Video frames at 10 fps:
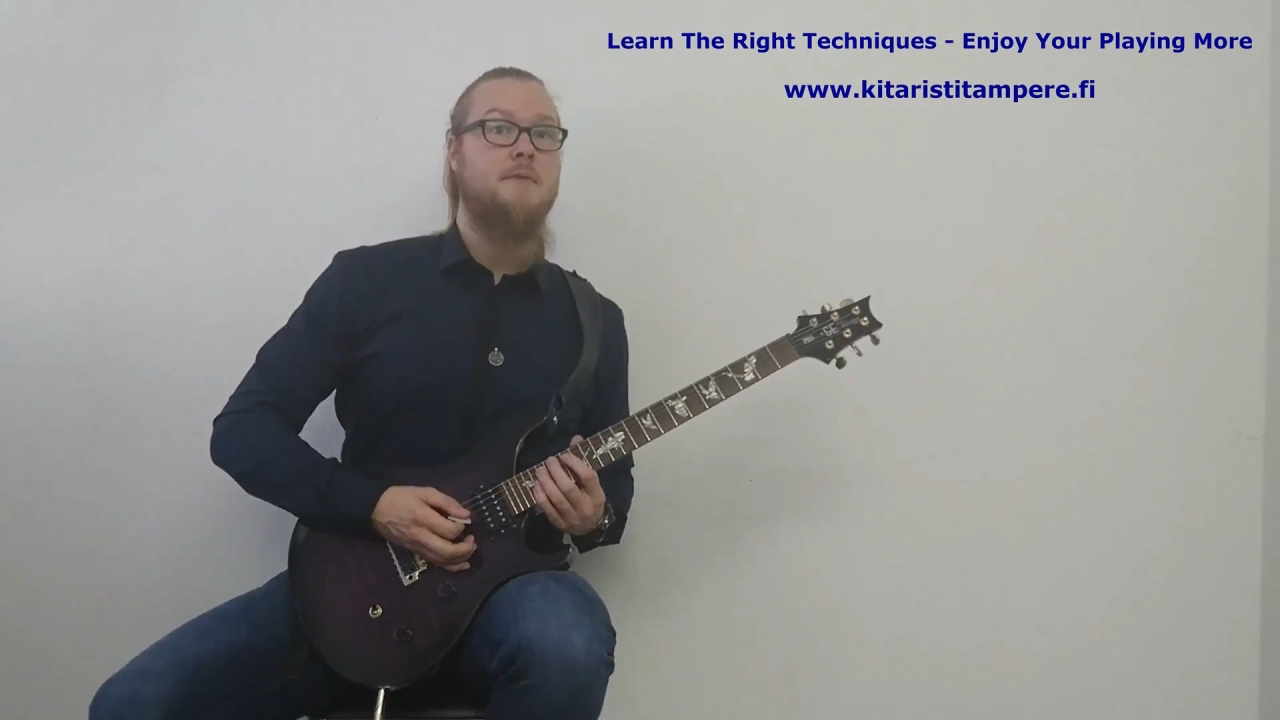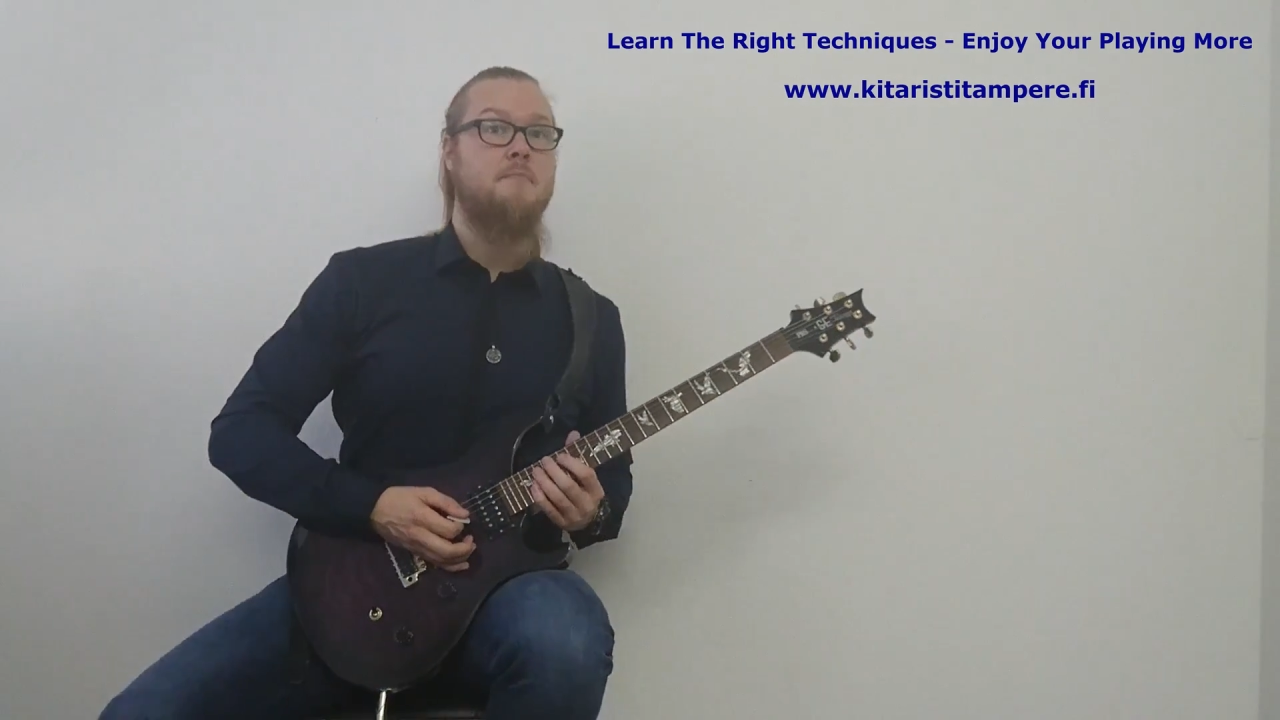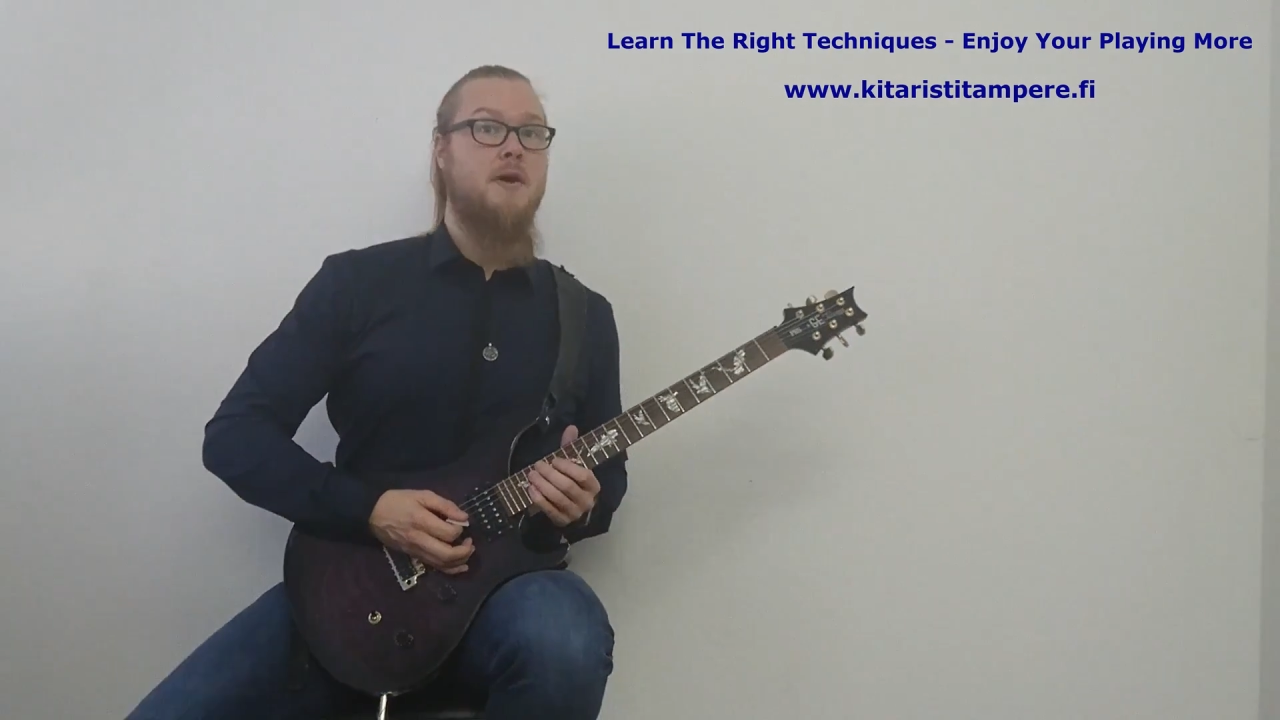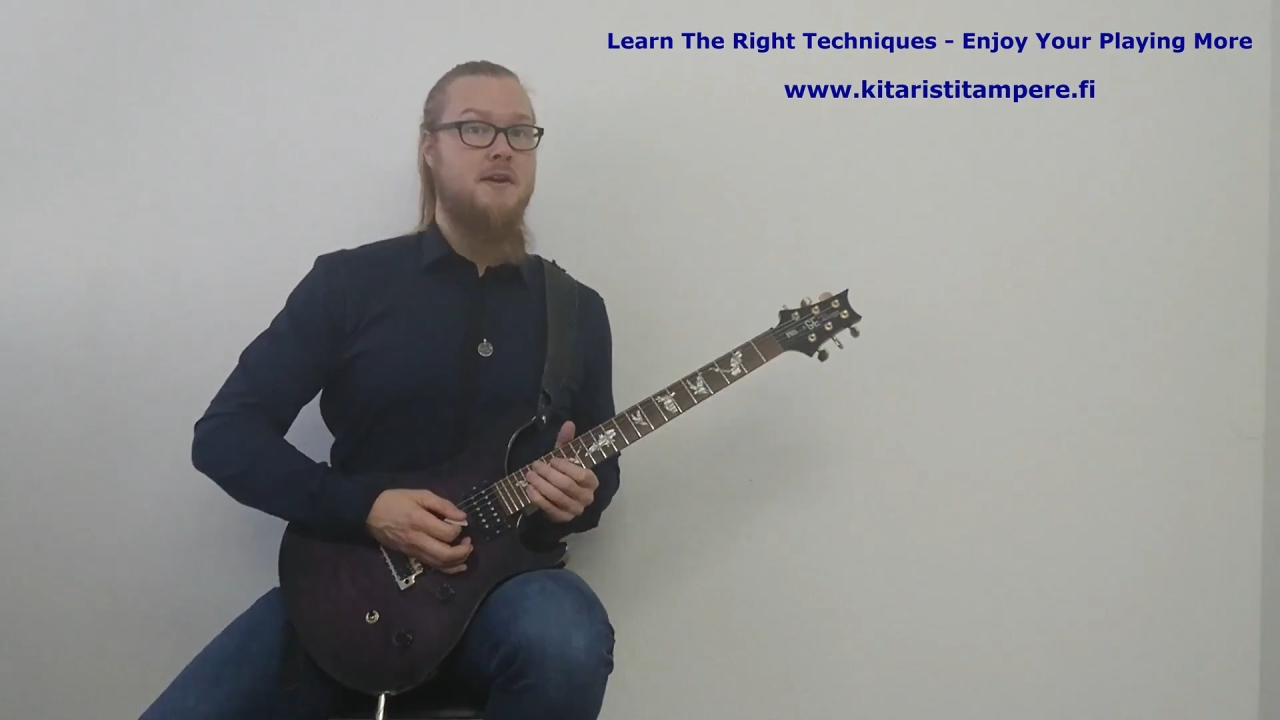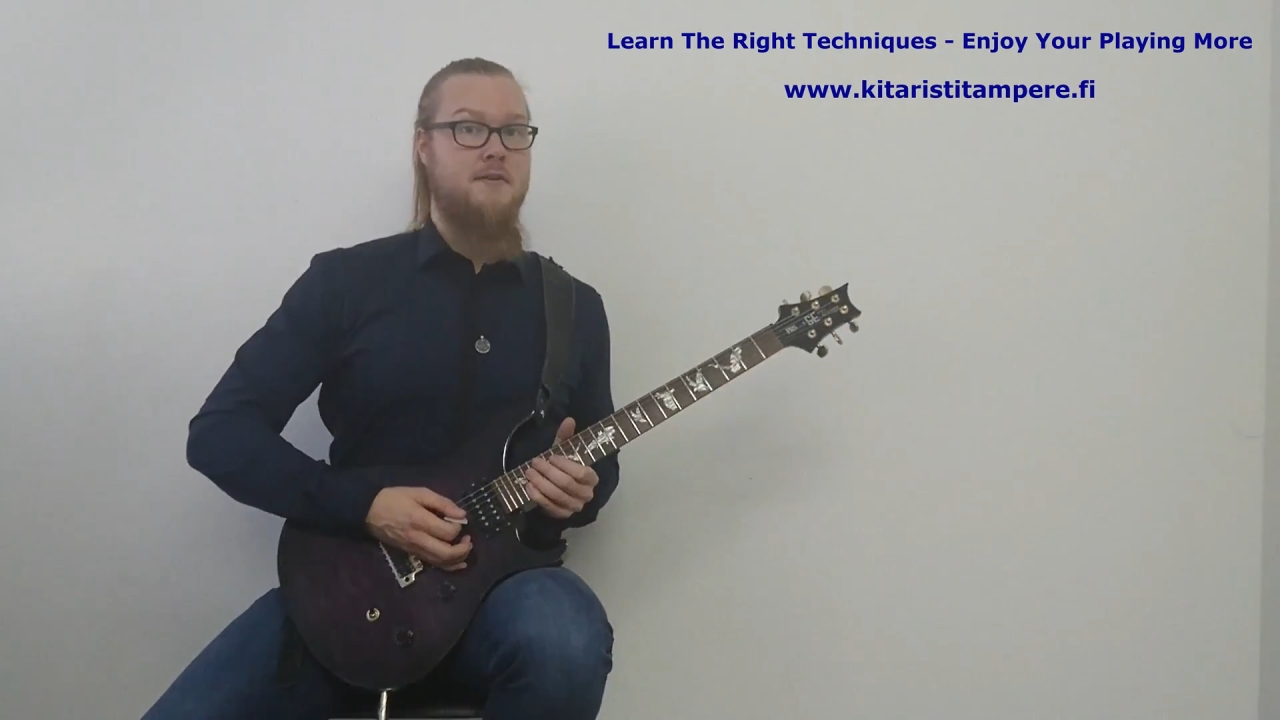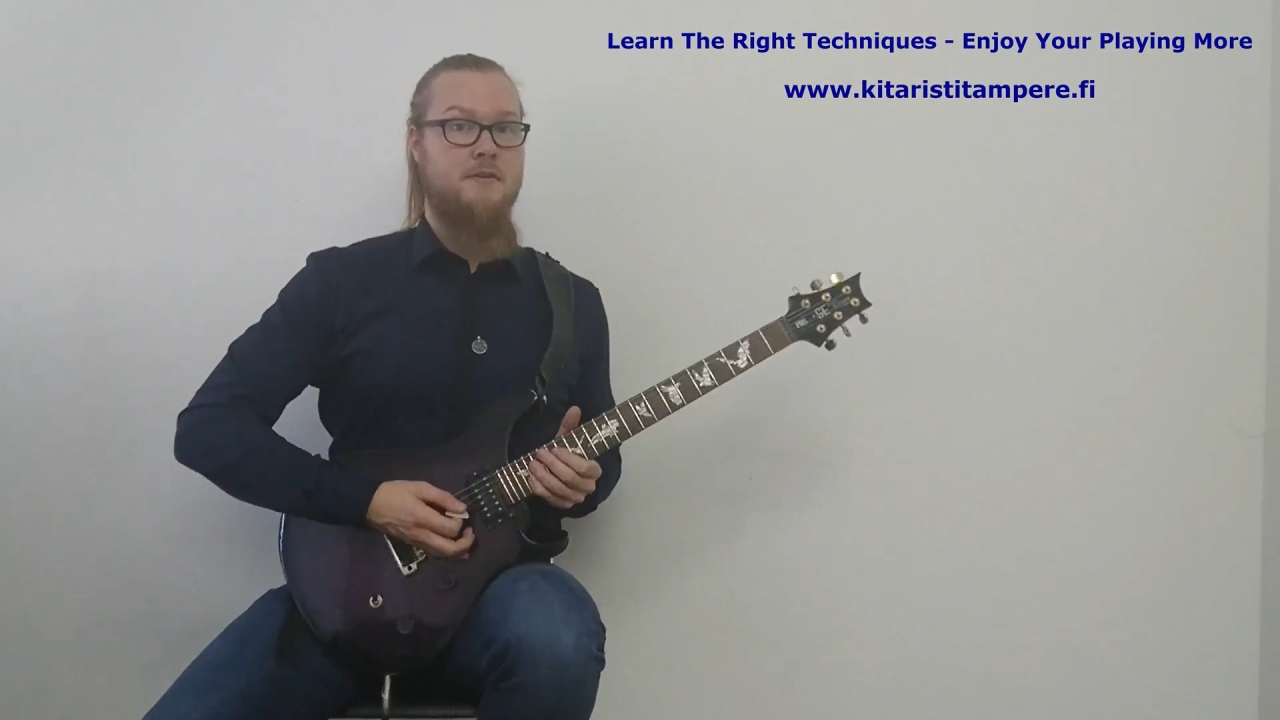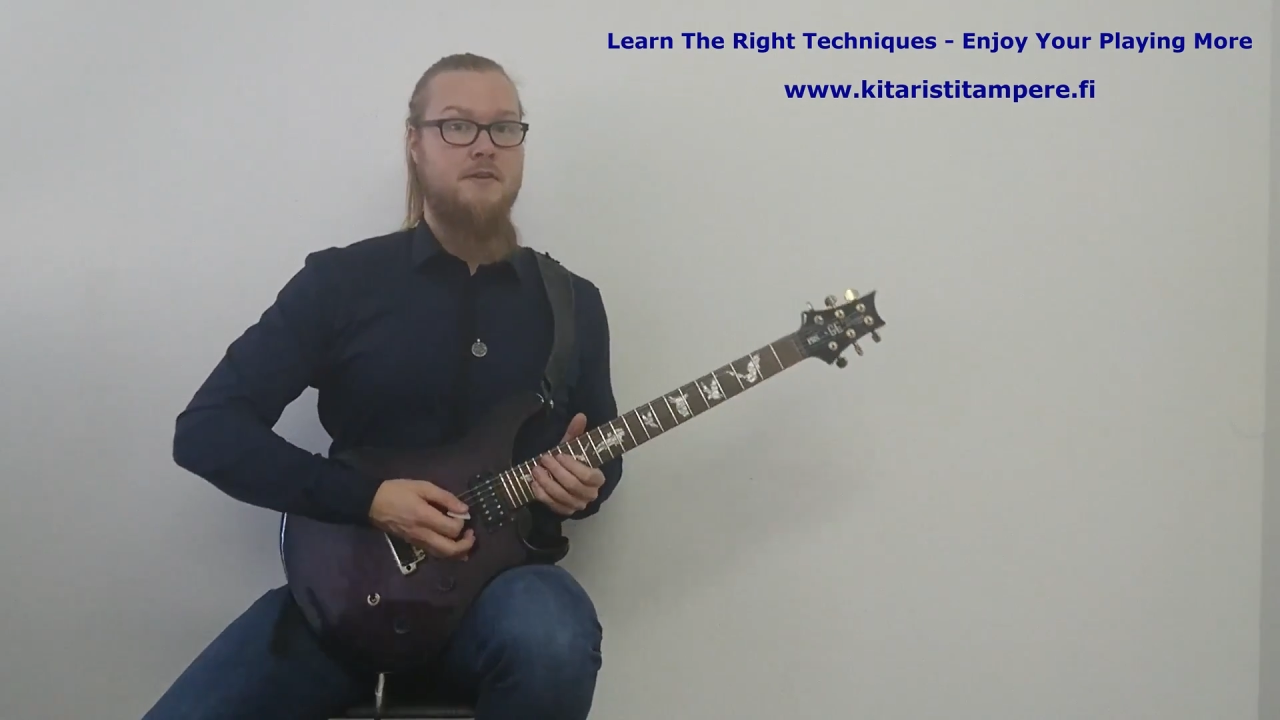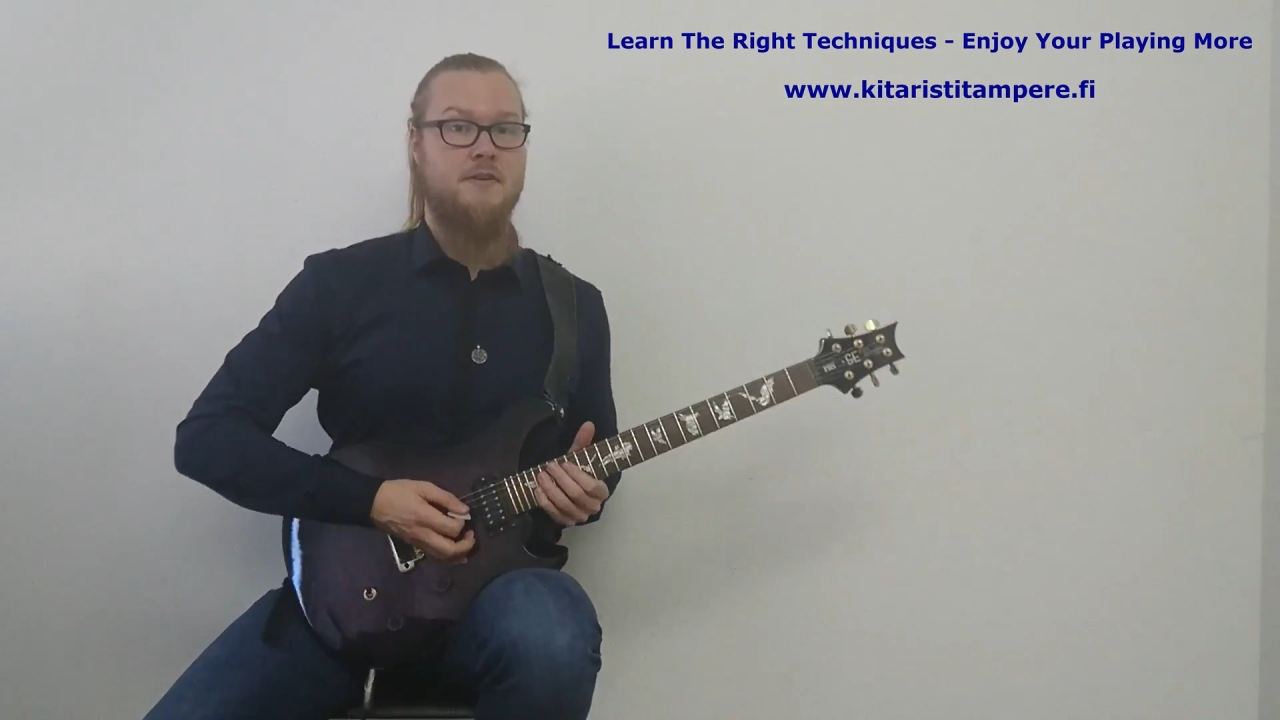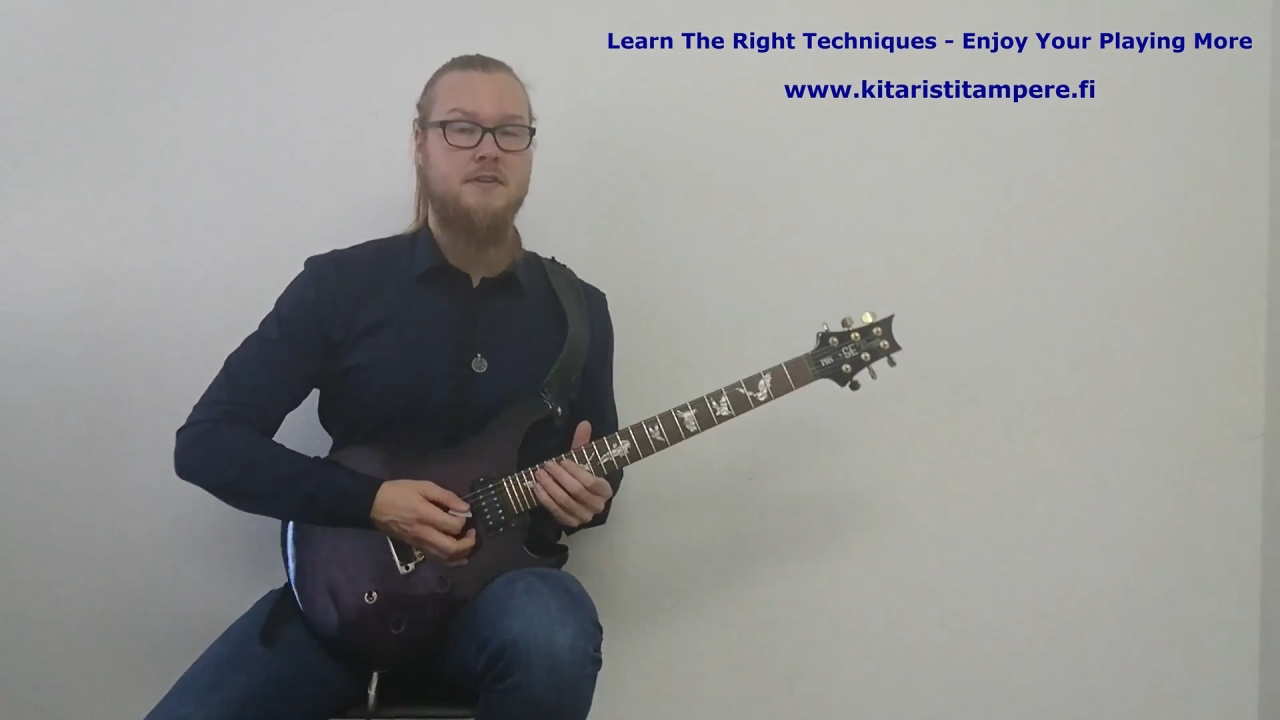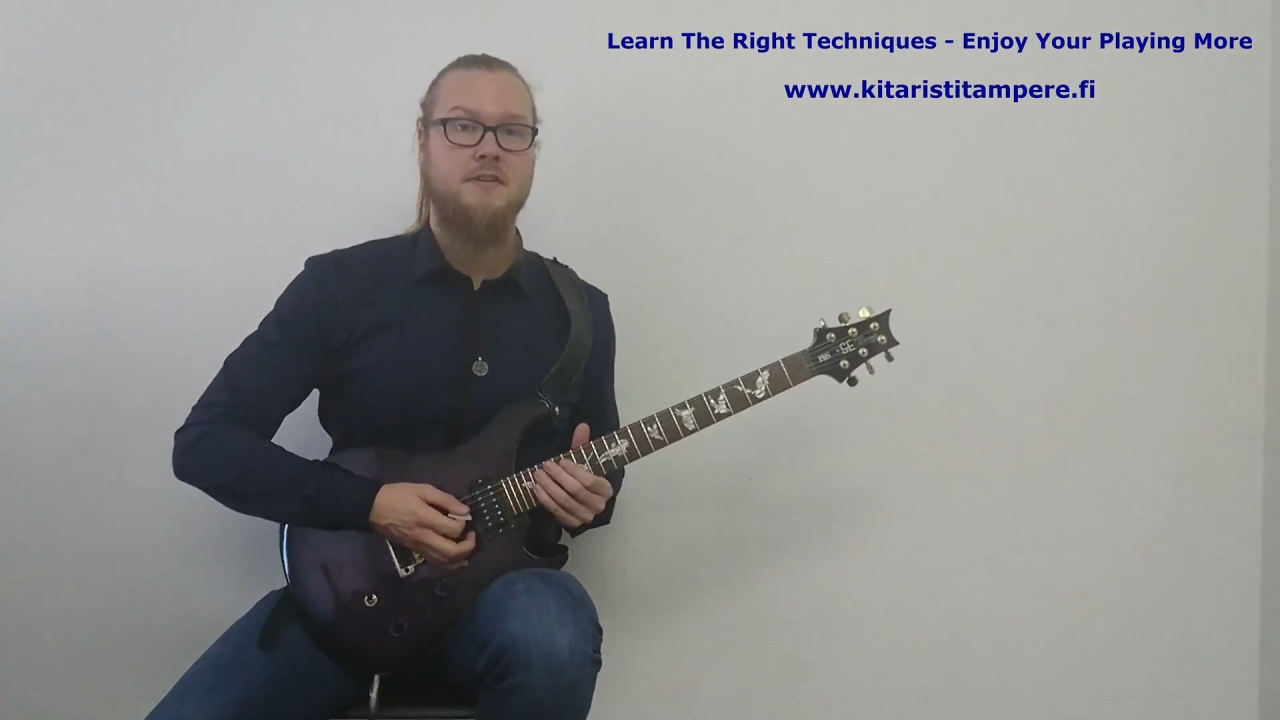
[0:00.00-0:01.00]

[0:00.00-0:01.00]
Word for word: A minor